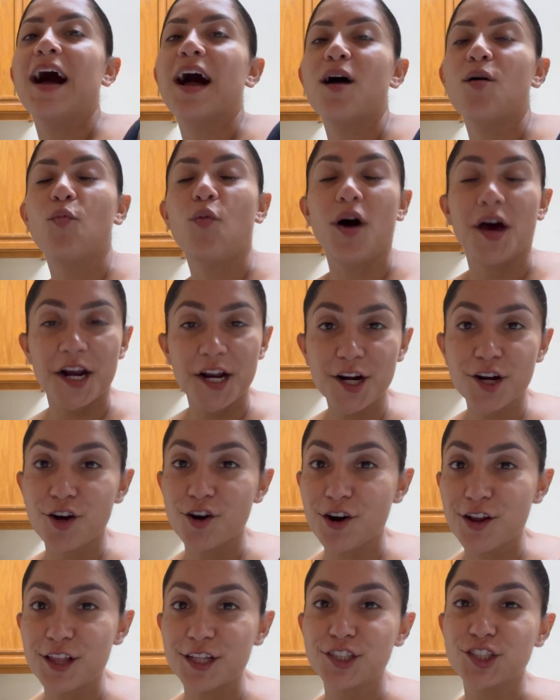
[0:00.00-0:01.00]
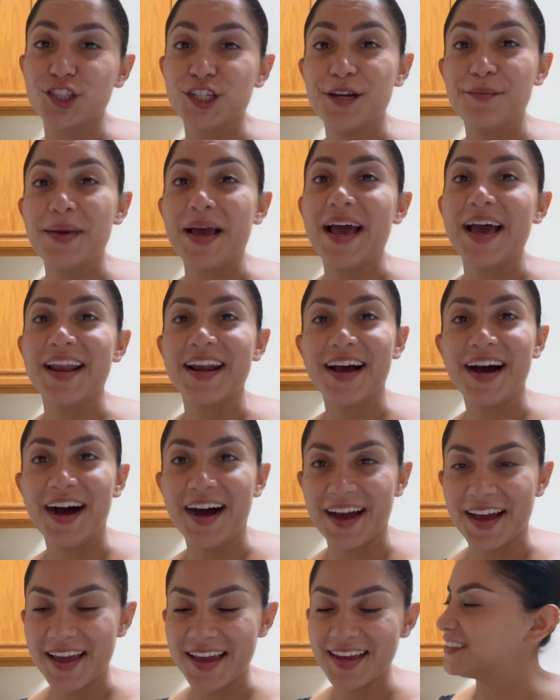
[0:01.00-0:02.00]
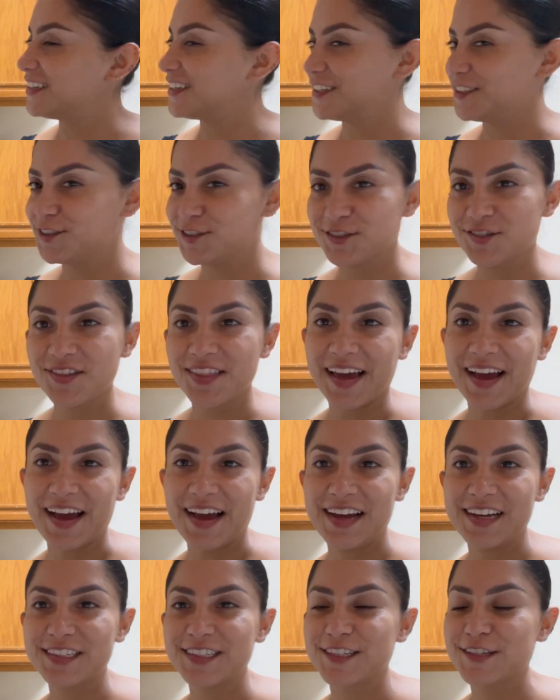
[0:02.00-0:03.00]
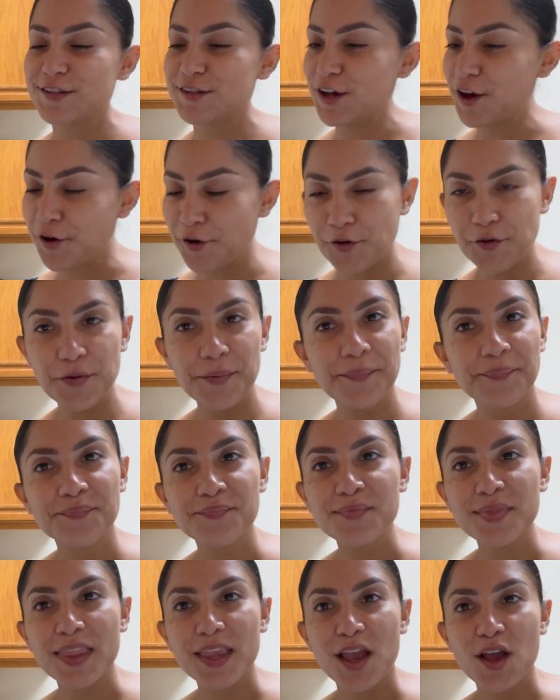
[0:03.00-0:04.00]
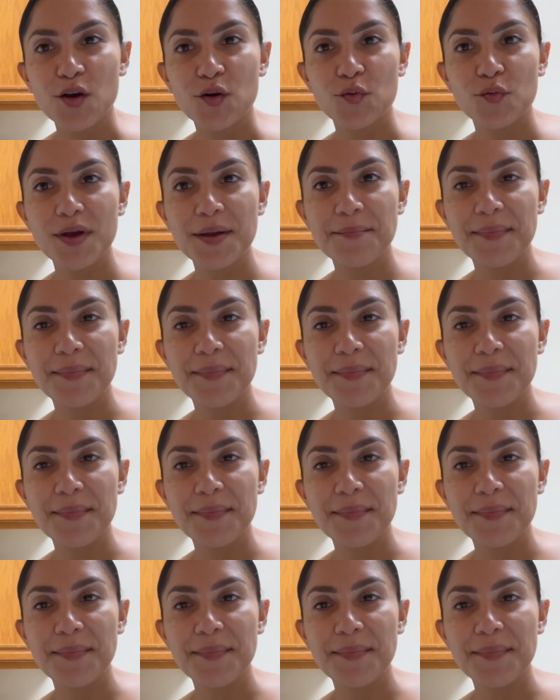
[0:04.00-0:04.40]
I wanted to go to the gym and a hike. Didn't do that. So we